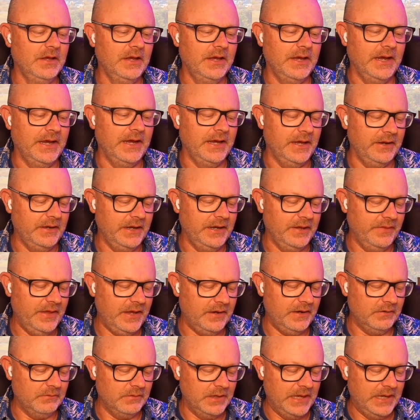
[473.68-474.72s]
Now
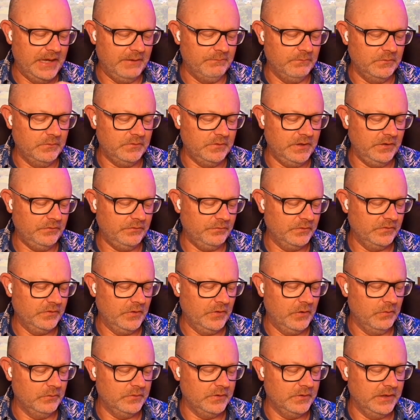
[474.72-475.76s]
that test
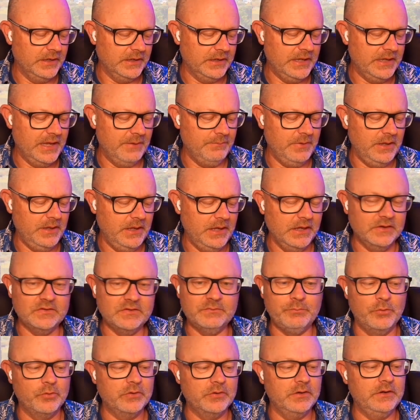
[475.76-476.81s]
result can be
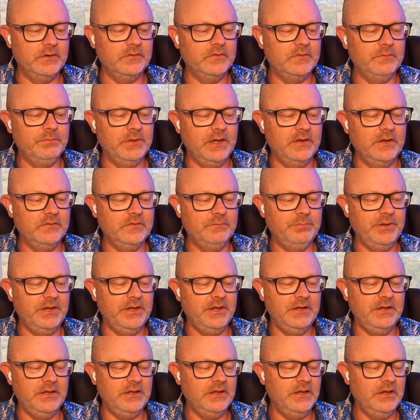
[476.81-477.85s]
exported as a
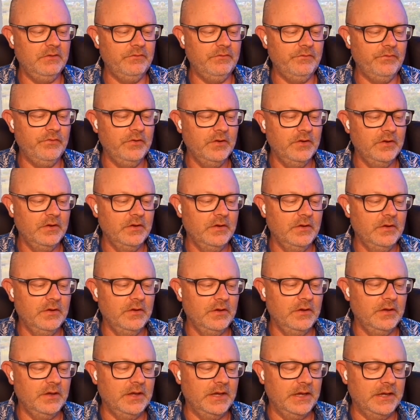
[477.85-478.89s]
PDF,
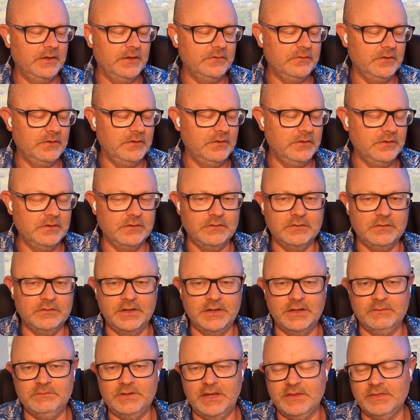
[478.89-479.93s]
so you can
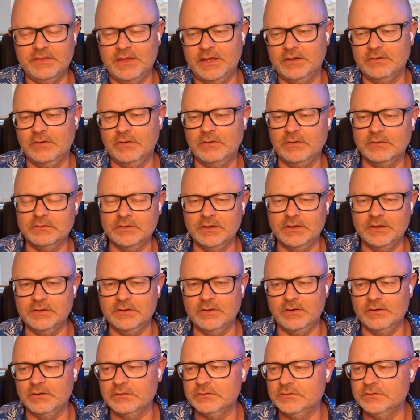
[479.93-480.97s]
take that
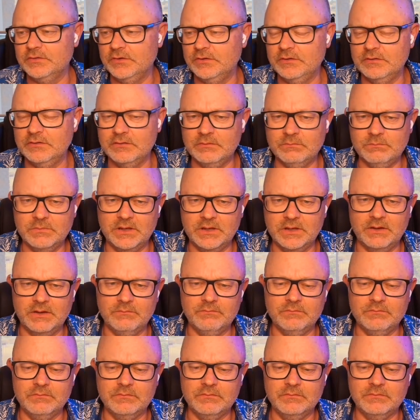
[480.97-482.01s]
along to
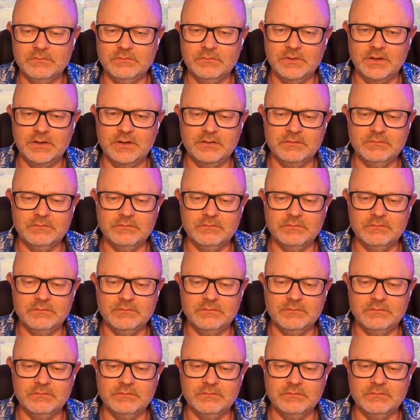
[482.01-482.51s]
your